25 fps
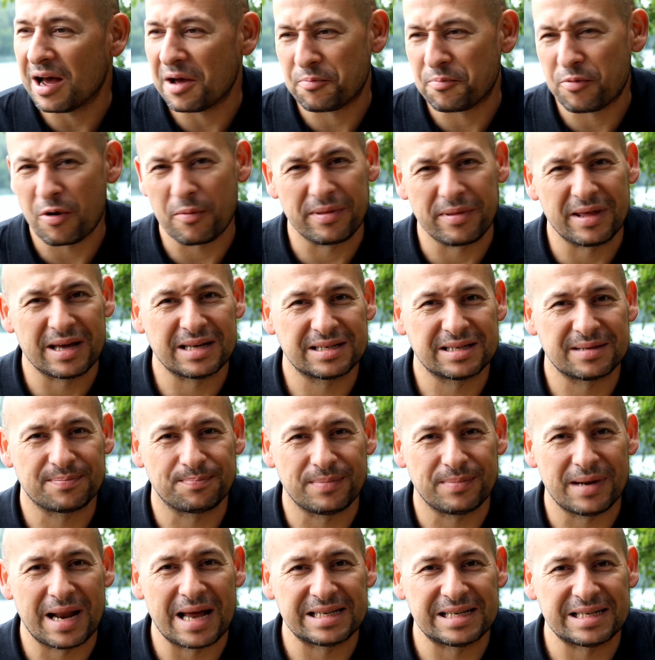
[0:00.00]
probably there's
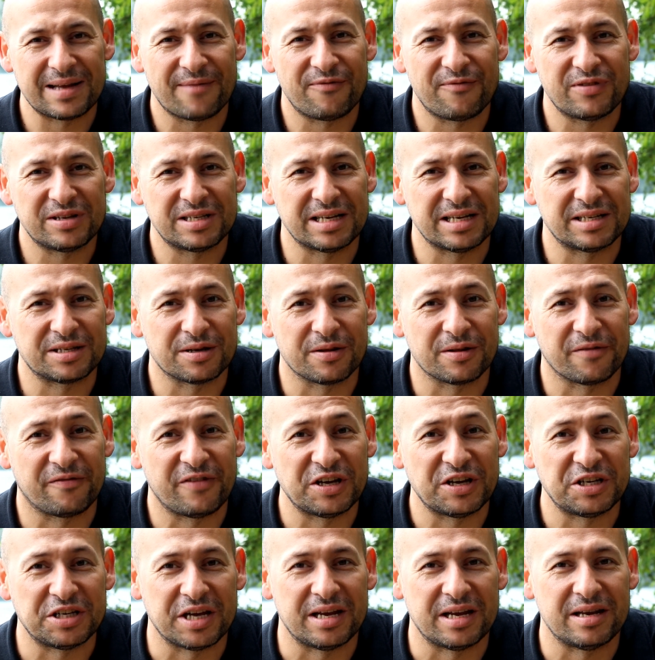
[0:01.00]
less emphasis on the
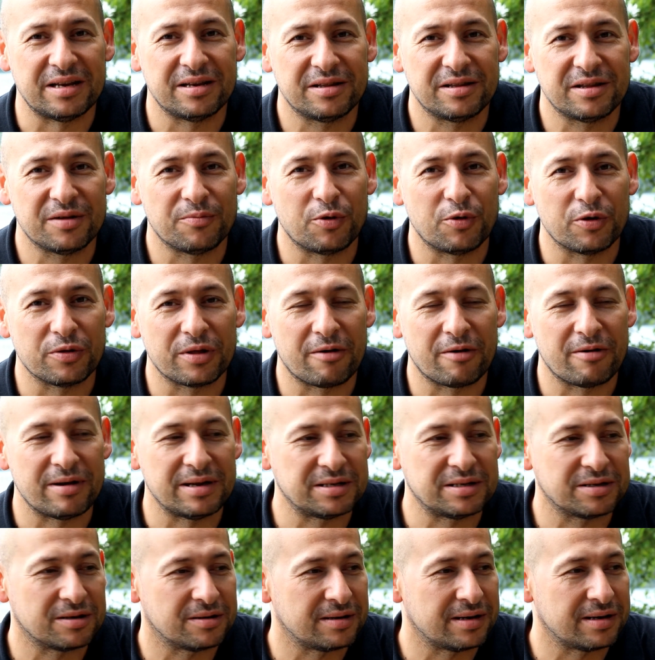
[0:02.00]
fishing than what there
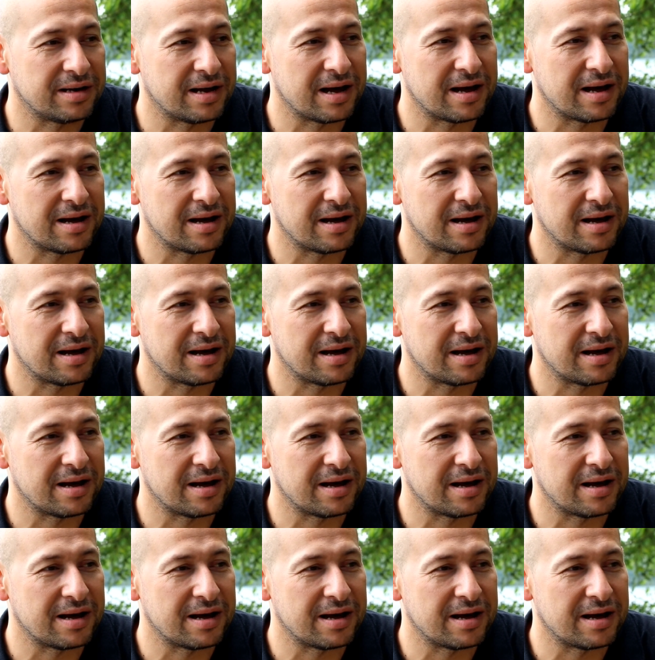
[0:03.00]
is on